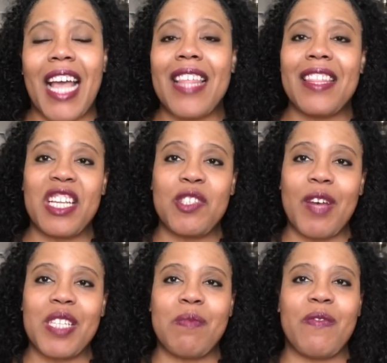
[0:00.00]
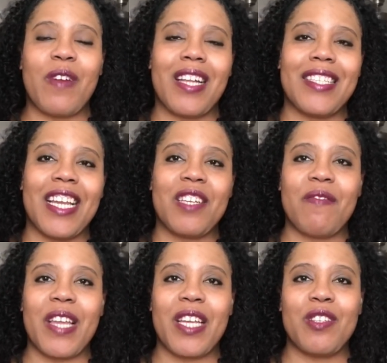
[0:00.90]
I think twice before I take
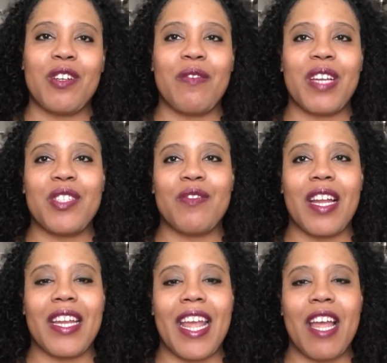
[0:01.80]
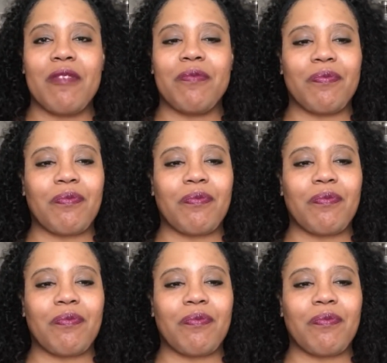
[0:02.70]
Nevaeh to a restaurant now.